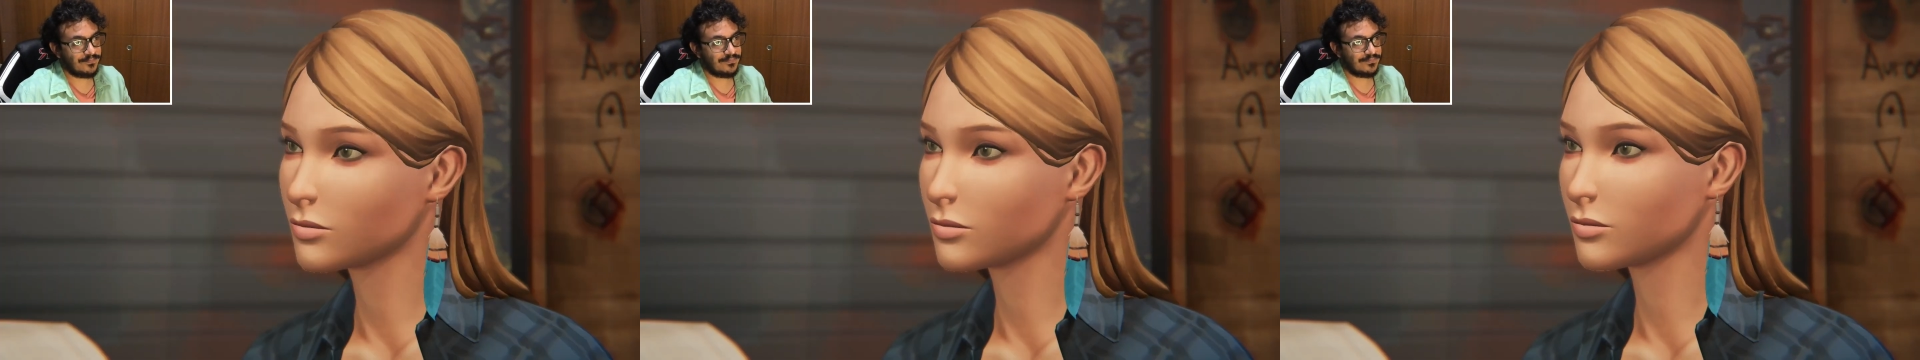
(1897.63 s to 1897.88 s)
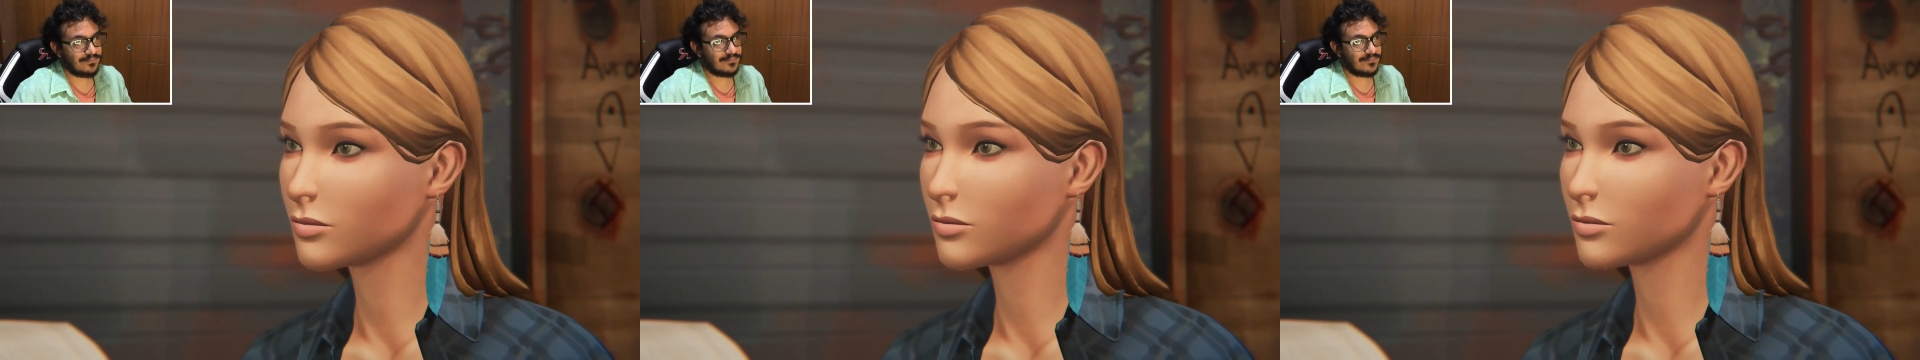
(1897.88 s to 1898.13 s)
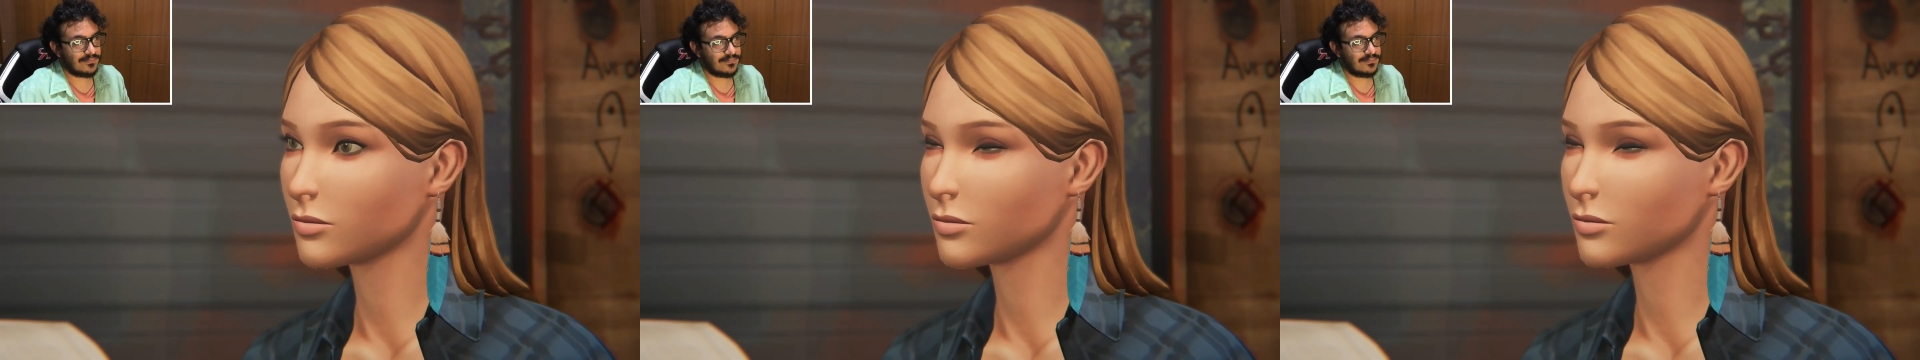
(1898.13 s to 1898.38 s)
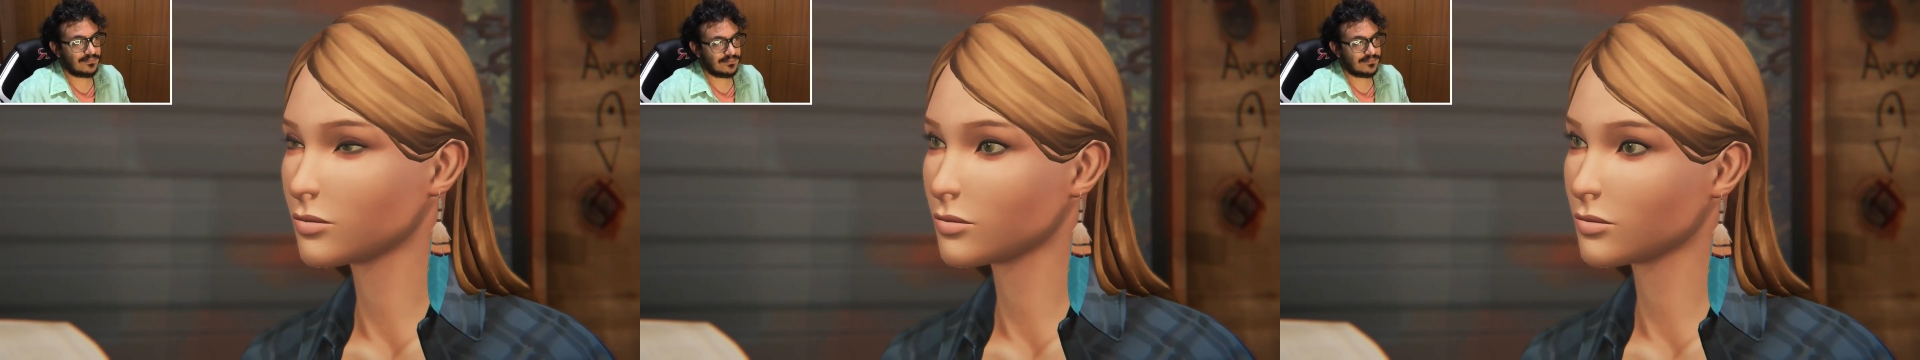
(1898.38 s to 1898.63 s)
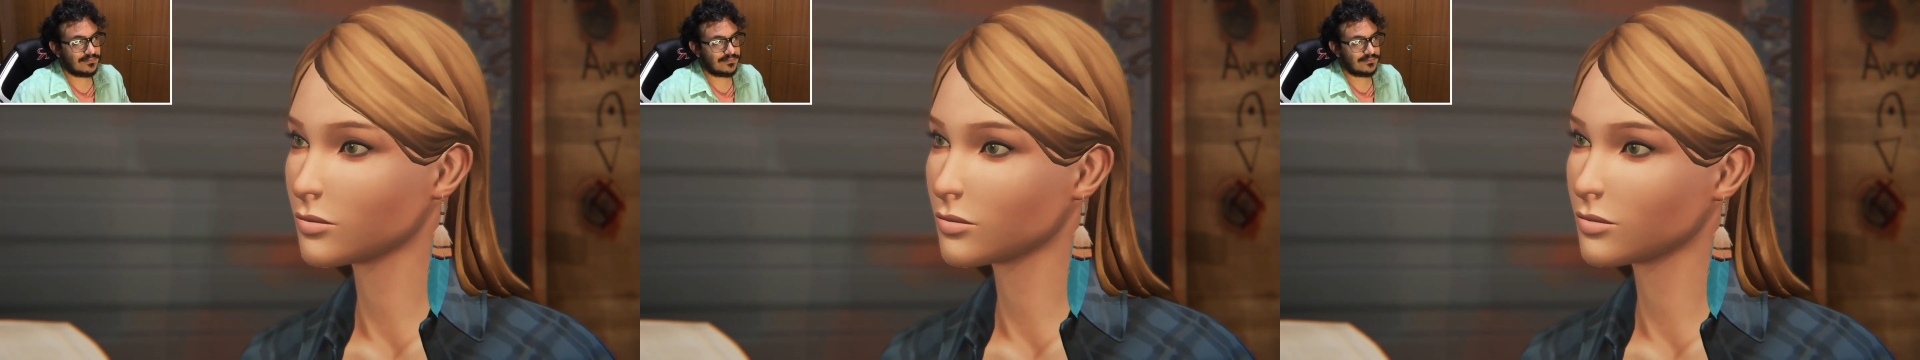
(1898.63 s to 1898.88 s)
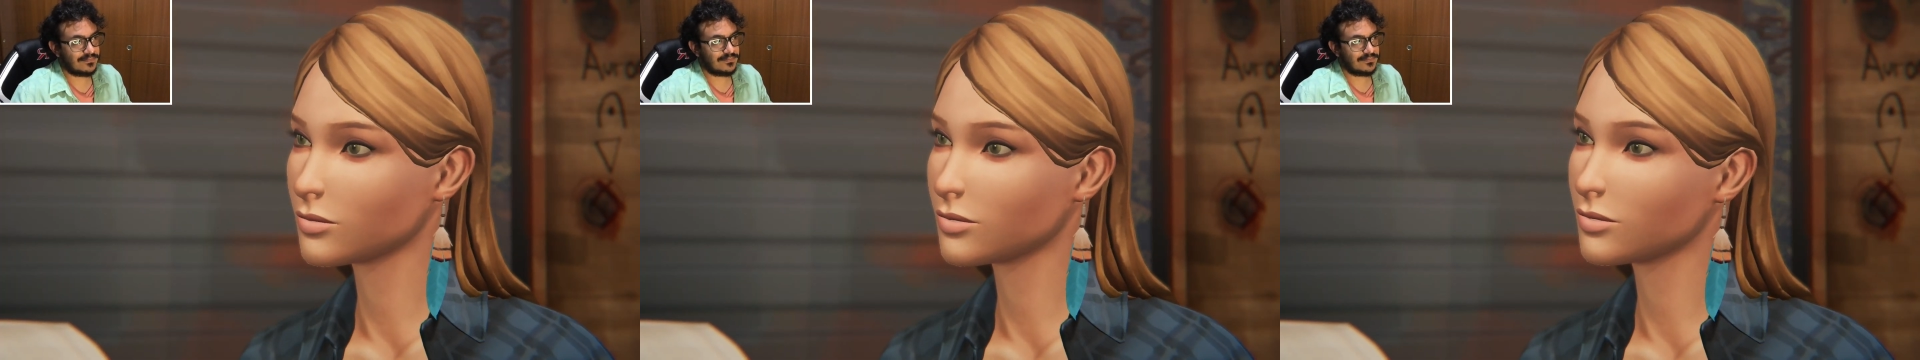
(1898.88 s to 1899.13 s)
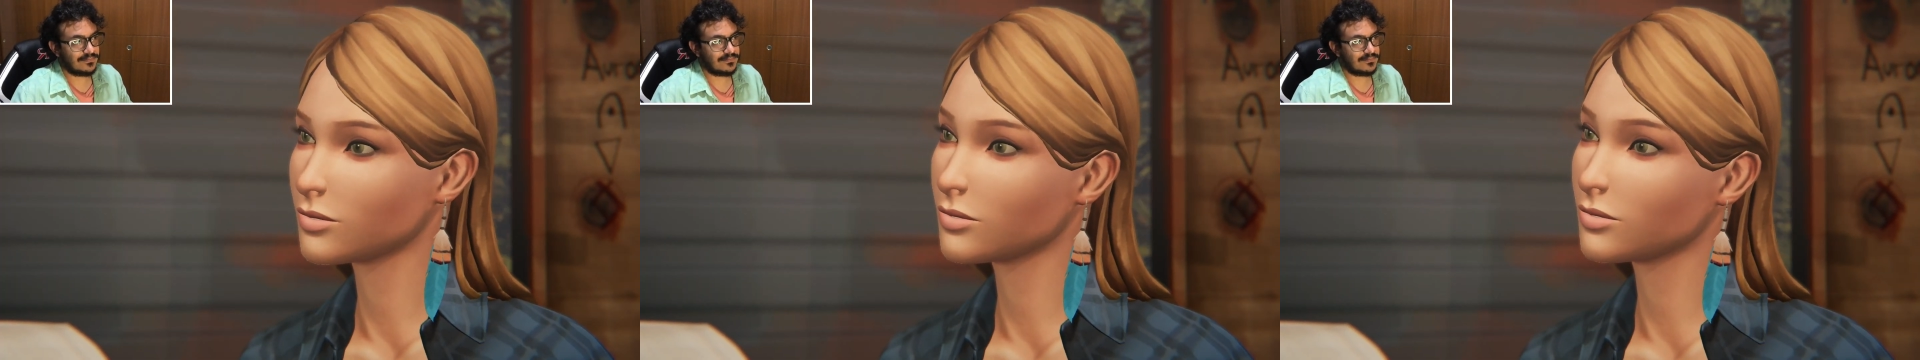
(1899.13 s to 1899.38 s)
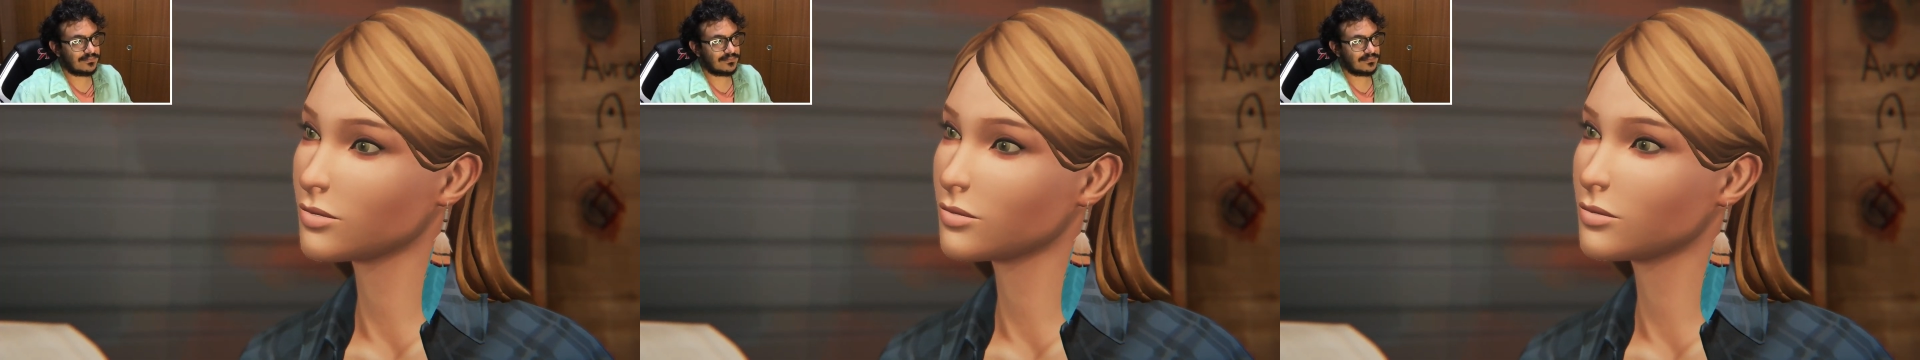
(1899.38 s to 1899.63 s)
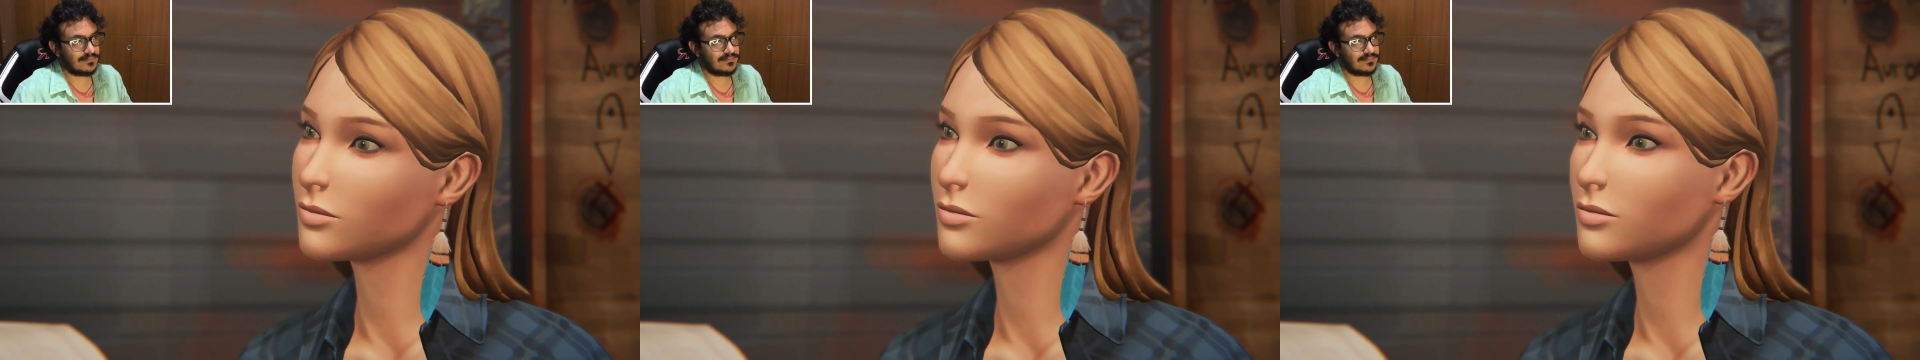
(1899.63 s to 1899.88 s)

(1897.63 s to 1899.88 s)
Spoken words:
(no one is talking)